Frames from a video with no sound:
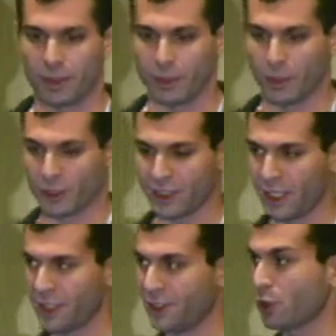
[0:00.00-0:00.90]
your
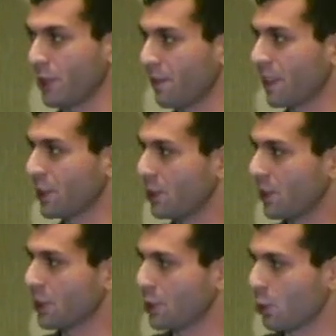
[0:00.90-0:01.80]
signing certificate into
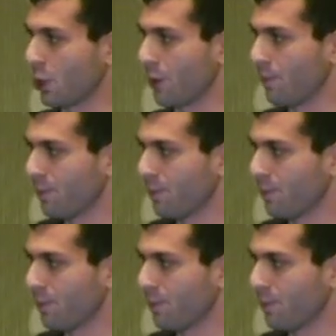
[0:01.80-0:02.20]
that store.